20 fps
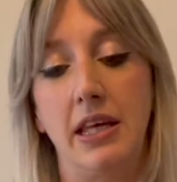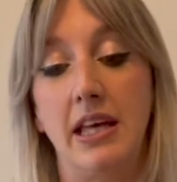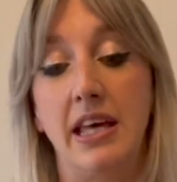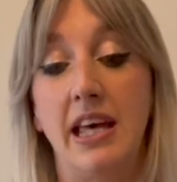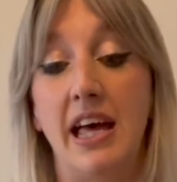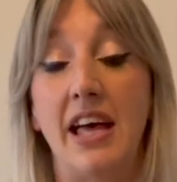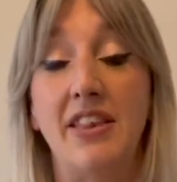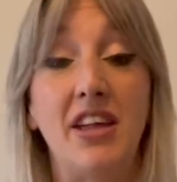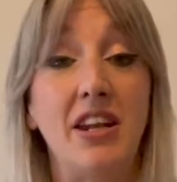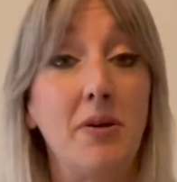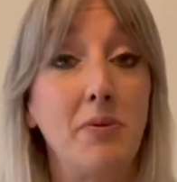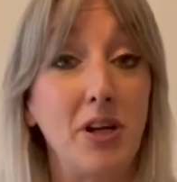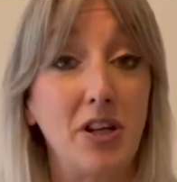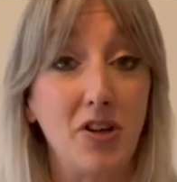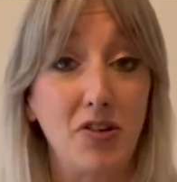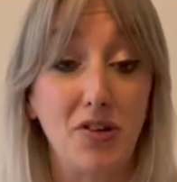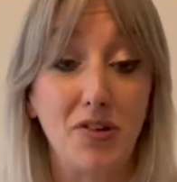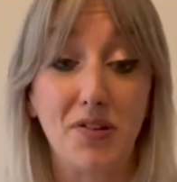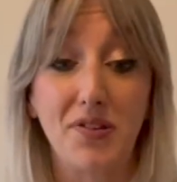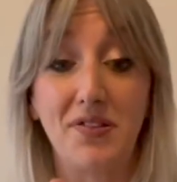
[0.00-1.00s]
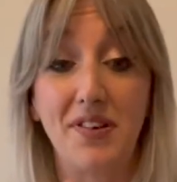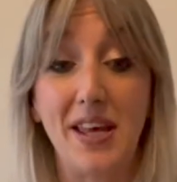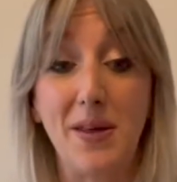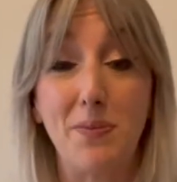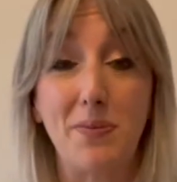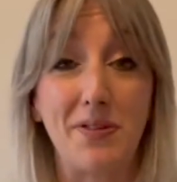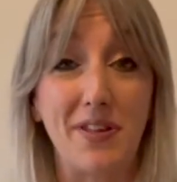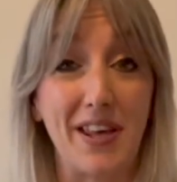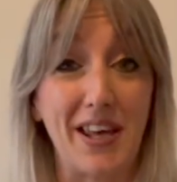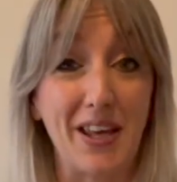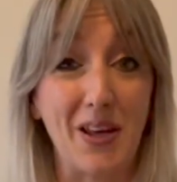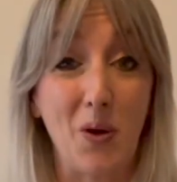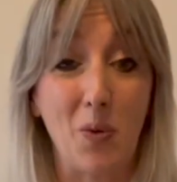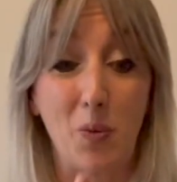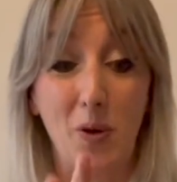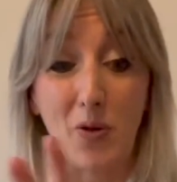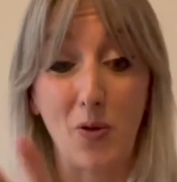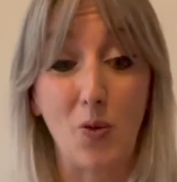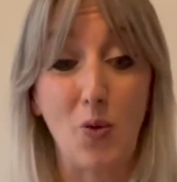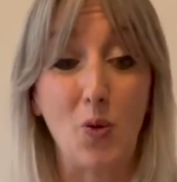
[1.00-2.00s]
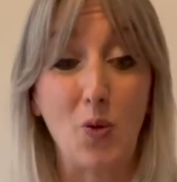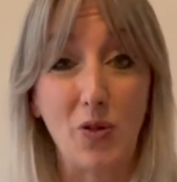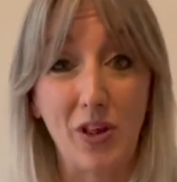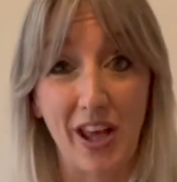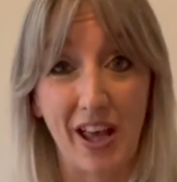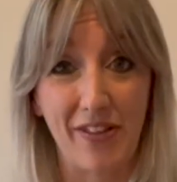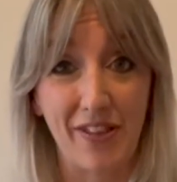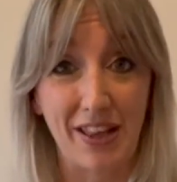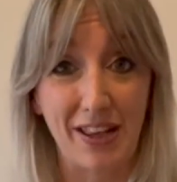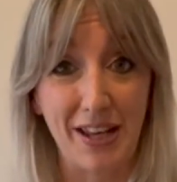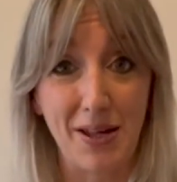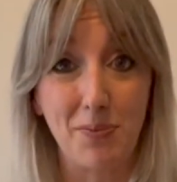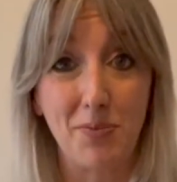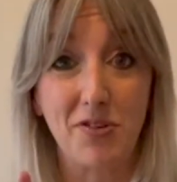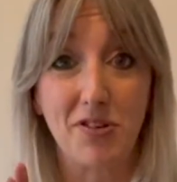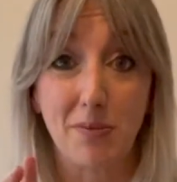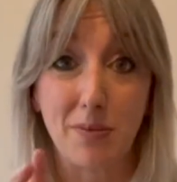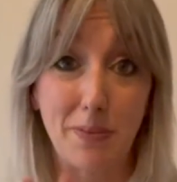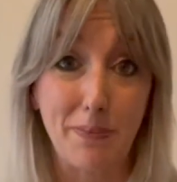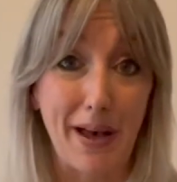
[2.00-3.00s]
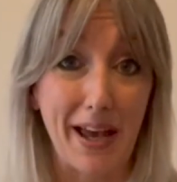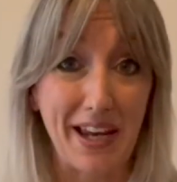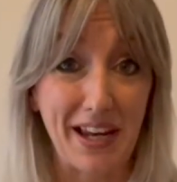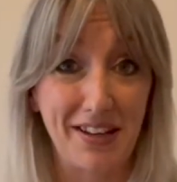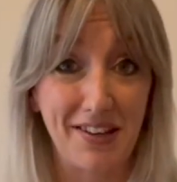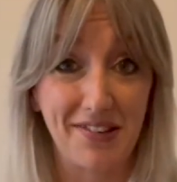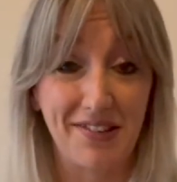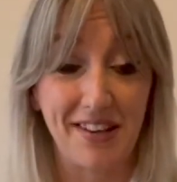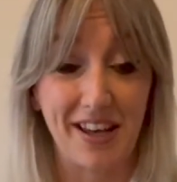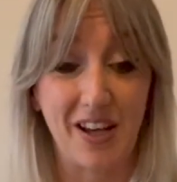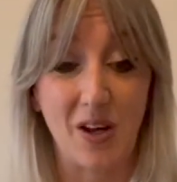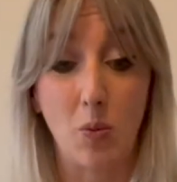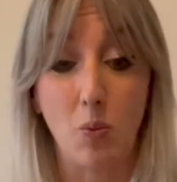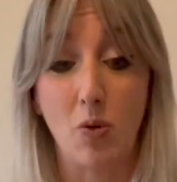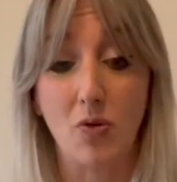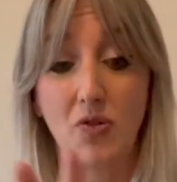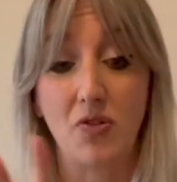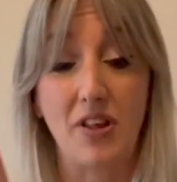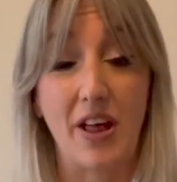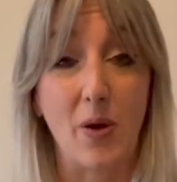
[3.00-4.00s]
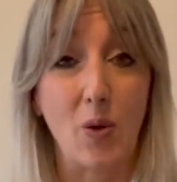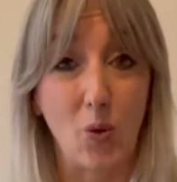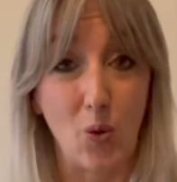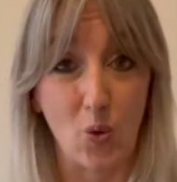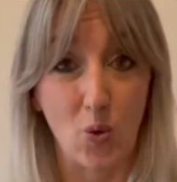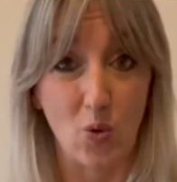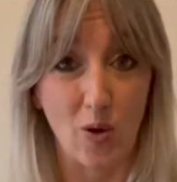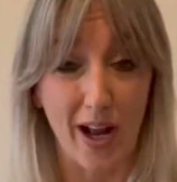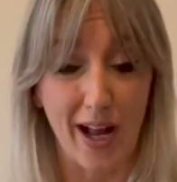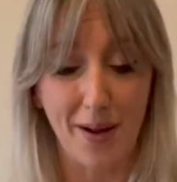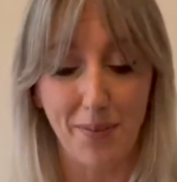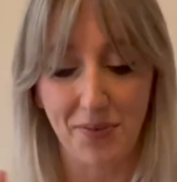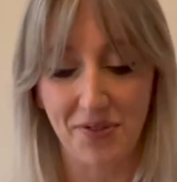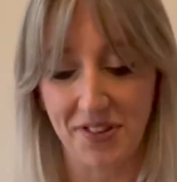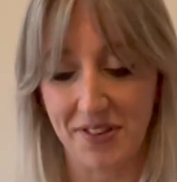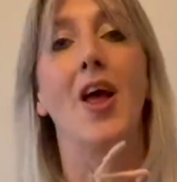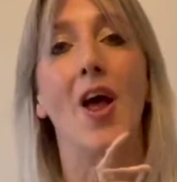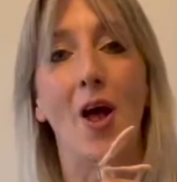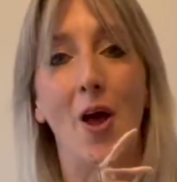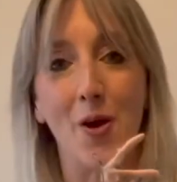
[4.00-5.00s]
And then I'm going to do the same thing with all the other limbs. So I'll be back in a second once they're all wrapped.